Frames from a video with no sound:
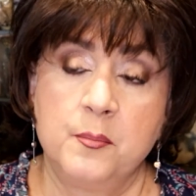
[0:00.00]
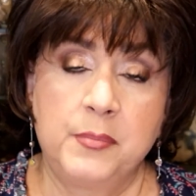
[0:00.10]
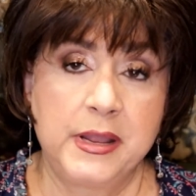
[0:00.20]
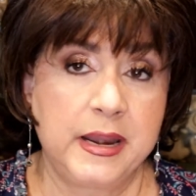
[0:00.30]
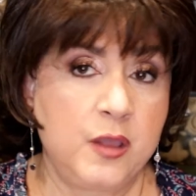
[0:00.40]

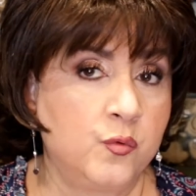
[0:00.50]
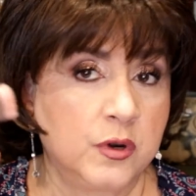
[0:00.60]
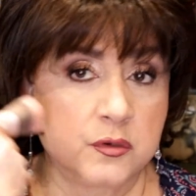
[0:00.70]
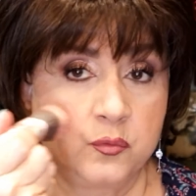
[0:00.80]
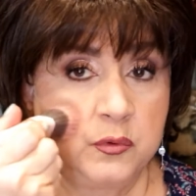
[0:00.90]
But it
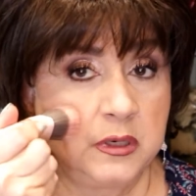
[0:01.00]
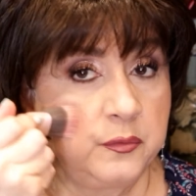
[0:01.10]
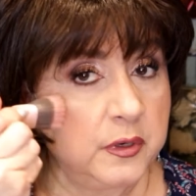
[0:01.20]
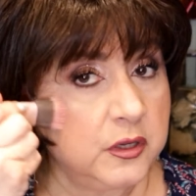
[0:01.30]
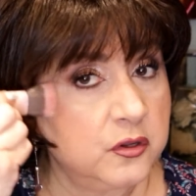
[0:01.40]
works really,
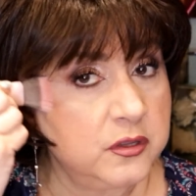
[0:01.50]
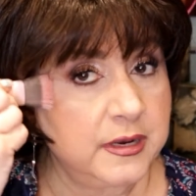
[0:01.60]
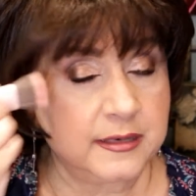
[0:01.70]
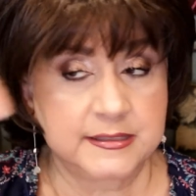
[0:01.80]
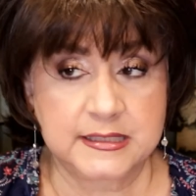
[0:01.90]
really good
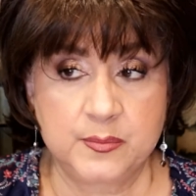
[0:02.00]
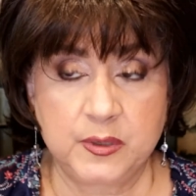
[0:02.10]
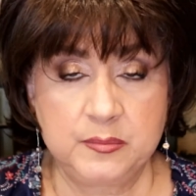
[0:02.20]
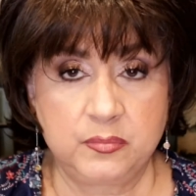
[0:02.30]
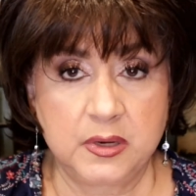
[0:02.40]
at
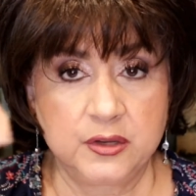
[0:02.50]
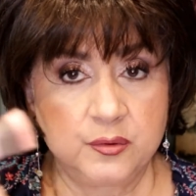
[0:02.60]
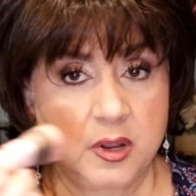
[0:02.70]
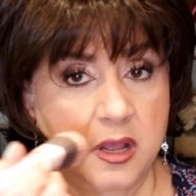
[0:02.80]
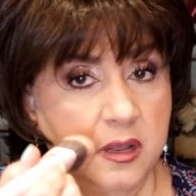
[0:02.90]
stippling
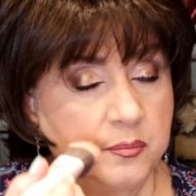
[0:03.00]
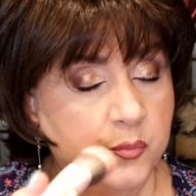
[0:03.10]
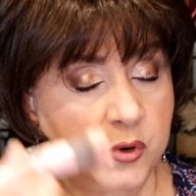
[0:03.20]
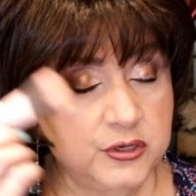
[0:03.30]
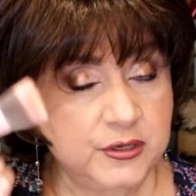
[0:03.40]

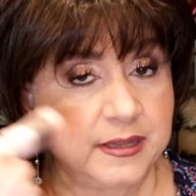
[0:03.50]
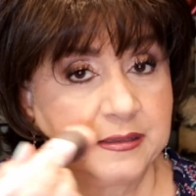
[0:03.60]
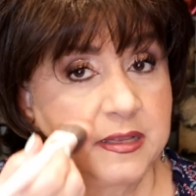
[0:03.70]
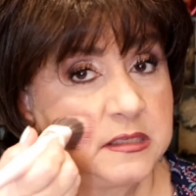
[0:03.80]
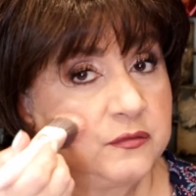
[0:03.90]
brush like
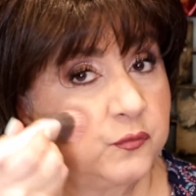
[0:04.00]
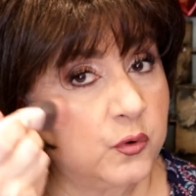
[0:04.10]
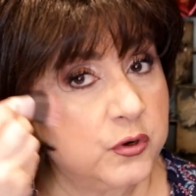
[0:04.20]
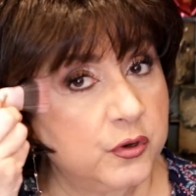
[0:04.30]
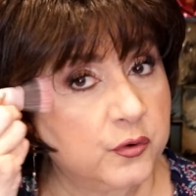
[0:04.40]
this
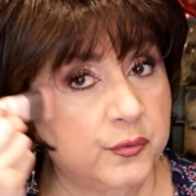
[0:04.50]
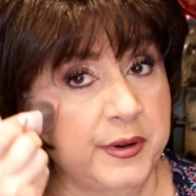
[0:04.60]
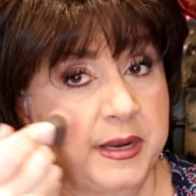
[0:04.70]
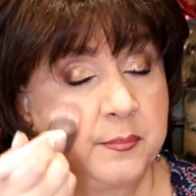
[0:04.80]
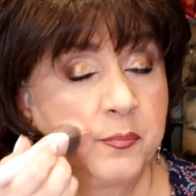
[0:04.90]
for your
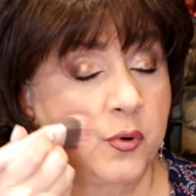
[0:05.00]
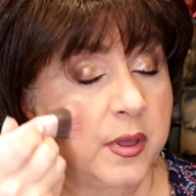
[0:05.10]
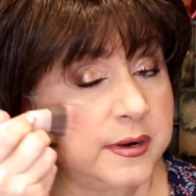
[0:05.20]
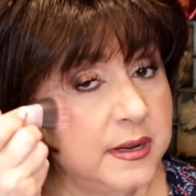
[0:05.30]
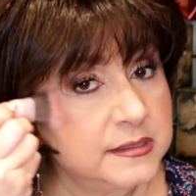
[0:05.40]
cream
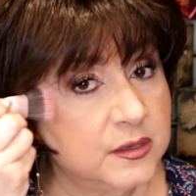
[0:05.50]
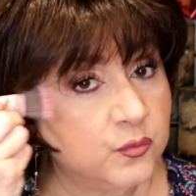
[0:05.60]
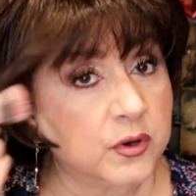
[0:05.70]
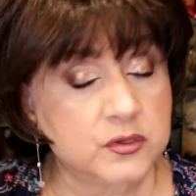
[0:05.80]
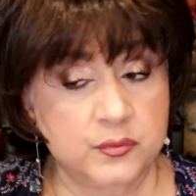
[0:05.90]
products. It
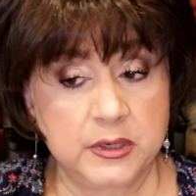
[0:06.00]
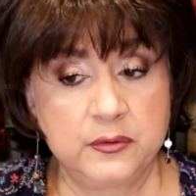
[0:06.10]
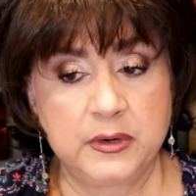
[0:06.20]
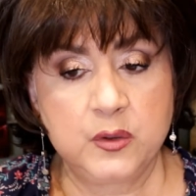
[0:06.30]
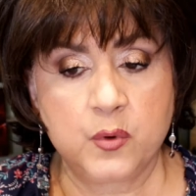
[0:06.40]
works really,
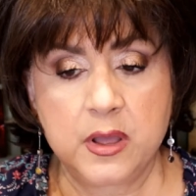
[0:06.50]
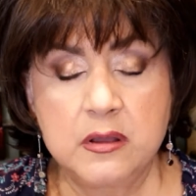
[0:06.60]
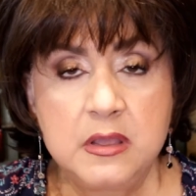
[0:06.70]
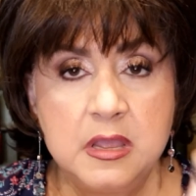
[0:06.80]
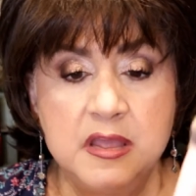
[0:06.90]
really
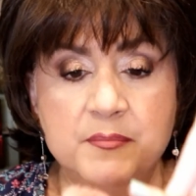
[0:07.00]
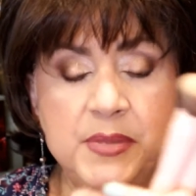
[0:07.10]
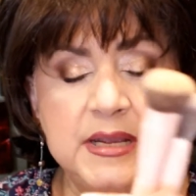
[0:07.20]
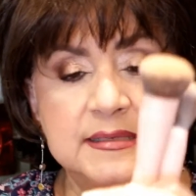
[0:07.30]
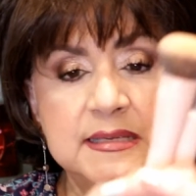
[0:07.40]
well
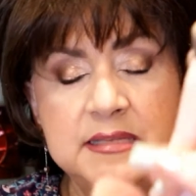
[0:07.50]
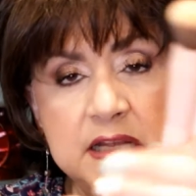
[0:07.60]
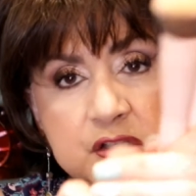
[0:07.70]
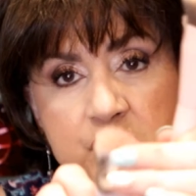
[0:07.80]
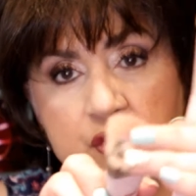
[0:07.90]
because it's
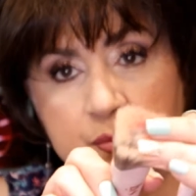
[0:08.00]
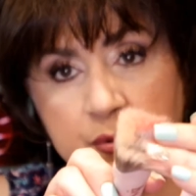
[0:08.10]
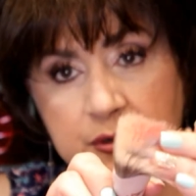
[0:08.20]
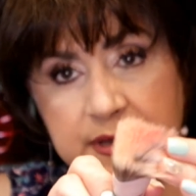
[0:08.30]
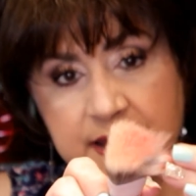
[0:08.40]
not
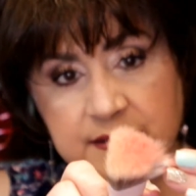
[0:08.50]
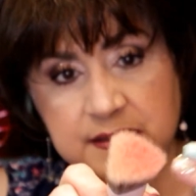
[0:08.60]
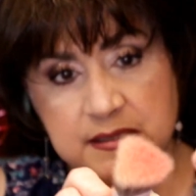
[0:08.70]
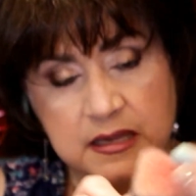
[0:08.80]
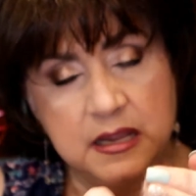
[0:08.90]
super
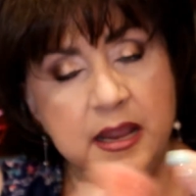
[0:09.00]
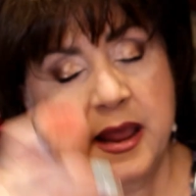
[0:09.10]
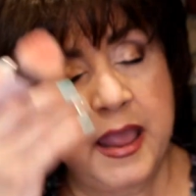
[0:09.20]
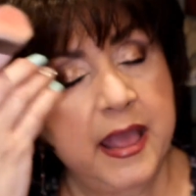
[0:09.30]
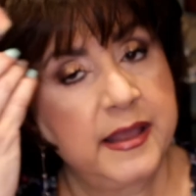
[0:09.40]
dense,
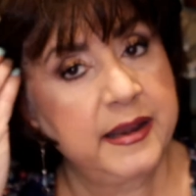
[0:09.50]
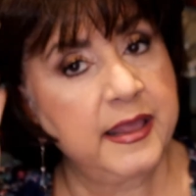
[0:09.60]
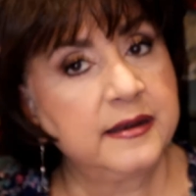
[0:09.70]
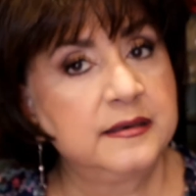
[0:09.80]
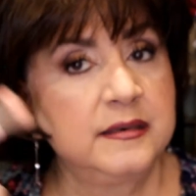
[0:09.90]
and
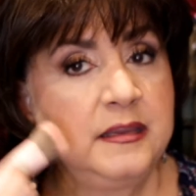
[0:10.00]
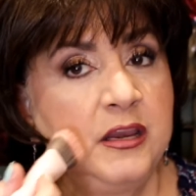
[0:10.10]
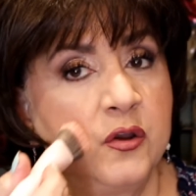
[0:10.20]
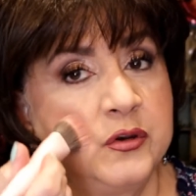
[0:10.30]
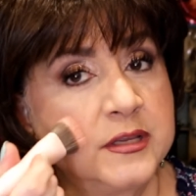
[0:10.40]
it, you
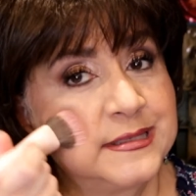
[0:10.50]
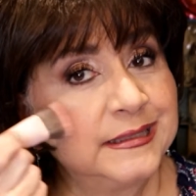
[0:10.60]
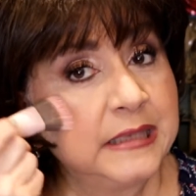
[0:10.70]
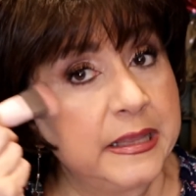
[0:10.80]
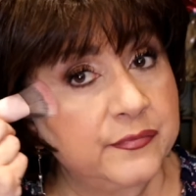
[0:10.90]
know, it doesn't
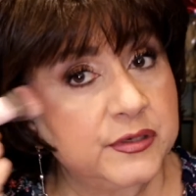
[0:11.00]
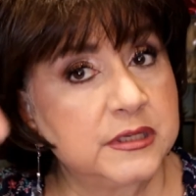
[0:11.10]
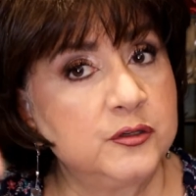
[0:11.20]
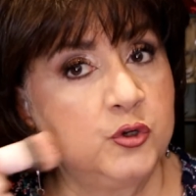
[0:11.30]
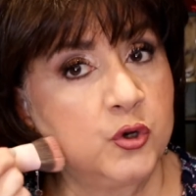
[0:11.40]
lift
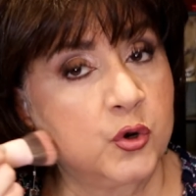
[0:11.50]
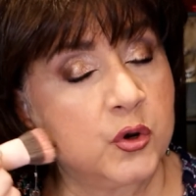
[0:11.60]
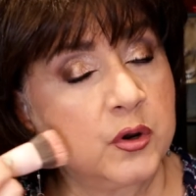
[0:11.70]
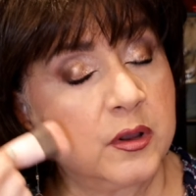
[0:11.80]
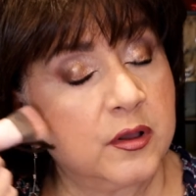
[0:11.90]

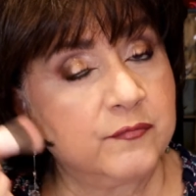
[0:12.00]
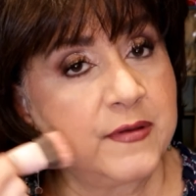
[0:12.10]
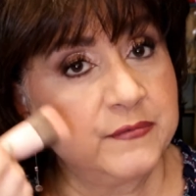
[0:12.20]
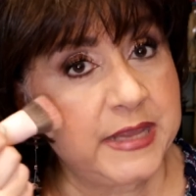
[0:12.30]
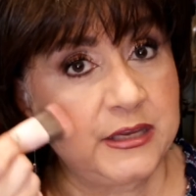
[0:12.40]
your
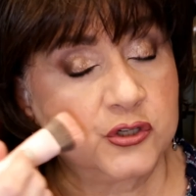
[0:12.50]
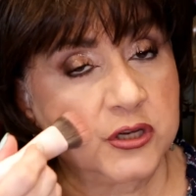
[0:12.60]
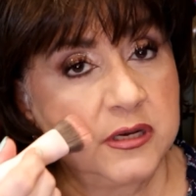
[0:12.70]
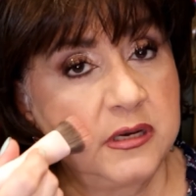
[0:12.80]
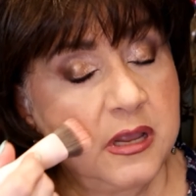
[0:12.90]

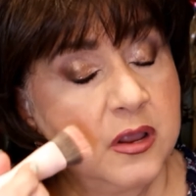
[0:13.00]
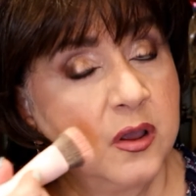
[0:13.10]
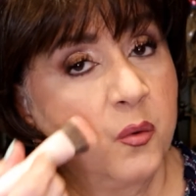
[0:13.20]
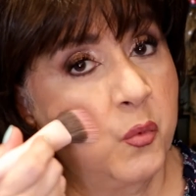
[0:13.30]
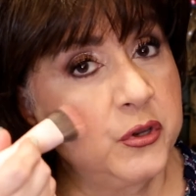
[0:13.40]
foundation
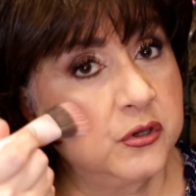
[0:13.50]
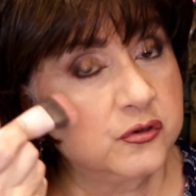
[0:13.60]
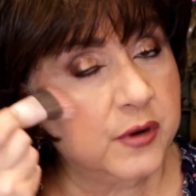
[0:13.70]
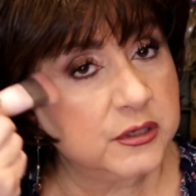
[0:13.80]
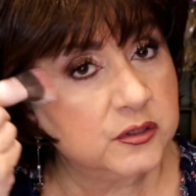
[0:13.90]
when you
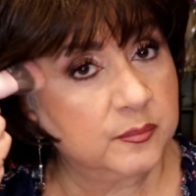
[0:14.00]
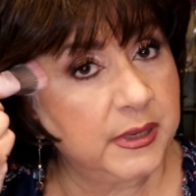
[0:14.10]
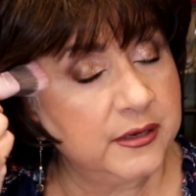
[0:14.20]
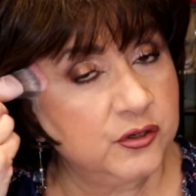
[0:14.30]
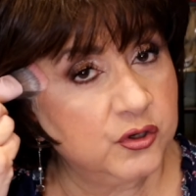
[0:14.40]
try to
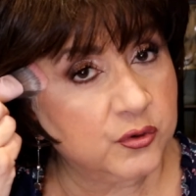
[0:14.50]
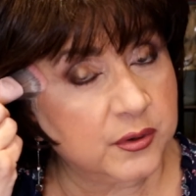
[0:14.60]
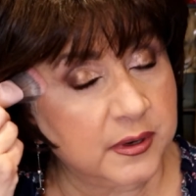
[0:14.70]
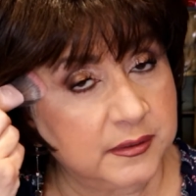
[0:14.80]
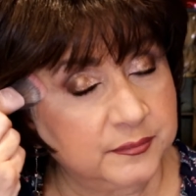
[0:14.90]
blend your
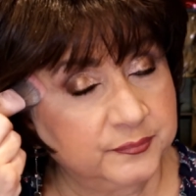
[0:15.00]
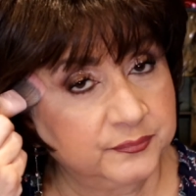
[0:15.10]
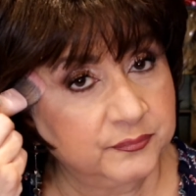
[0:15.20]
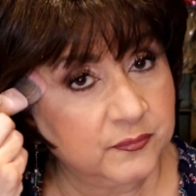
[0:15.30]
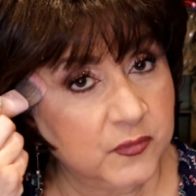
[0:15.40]

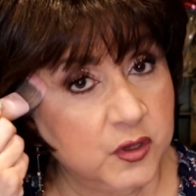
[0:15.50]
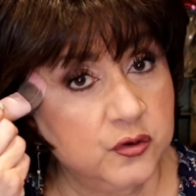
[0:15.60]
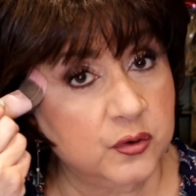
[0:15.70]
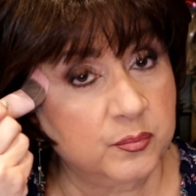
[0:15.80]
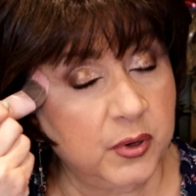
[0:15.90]

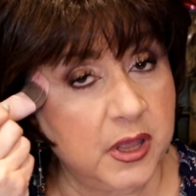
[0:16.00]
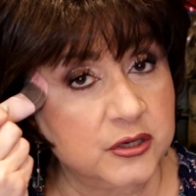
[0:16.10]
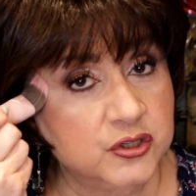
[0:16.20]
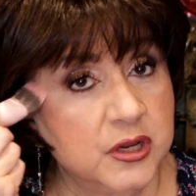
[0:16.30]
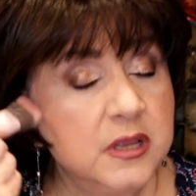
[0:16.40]

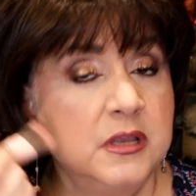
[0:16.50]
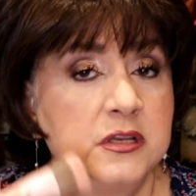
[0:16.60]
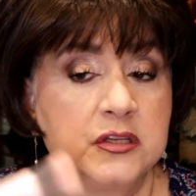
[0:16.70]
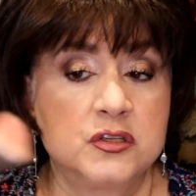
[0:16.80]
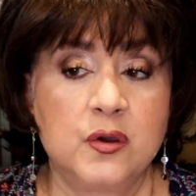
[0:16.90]
blush.
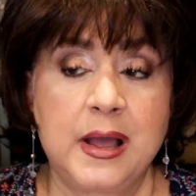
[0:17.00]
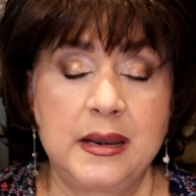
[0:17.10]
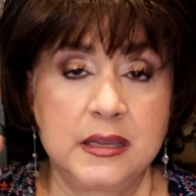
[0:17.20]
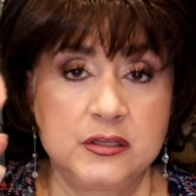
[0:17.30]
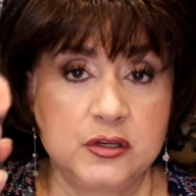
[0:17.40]
So I
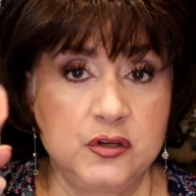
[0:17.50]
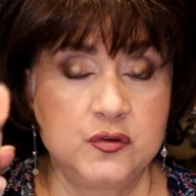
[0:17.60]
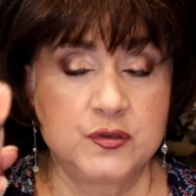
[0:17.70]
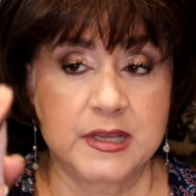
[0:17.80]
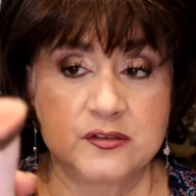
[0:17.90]
like to
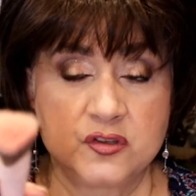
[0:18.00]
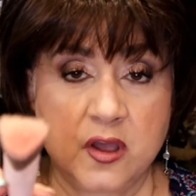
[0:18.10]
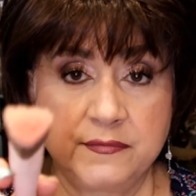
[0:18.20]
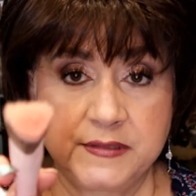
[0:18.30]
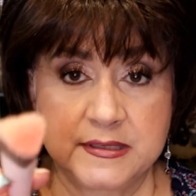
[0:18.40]
use a
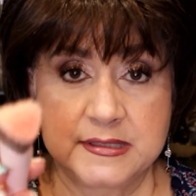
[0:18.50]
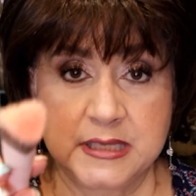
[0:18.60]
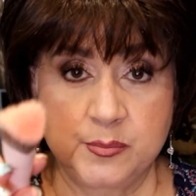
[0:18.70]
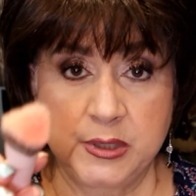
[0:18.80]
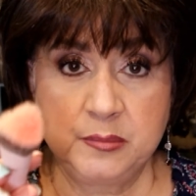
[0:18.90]
soft
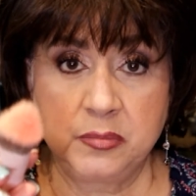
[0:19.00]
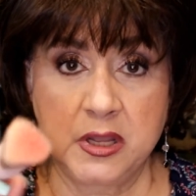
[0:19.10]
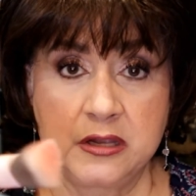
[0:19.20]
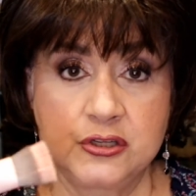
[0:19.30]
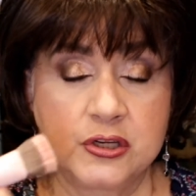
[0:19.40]
stippling
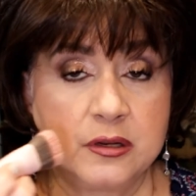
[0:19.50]
blush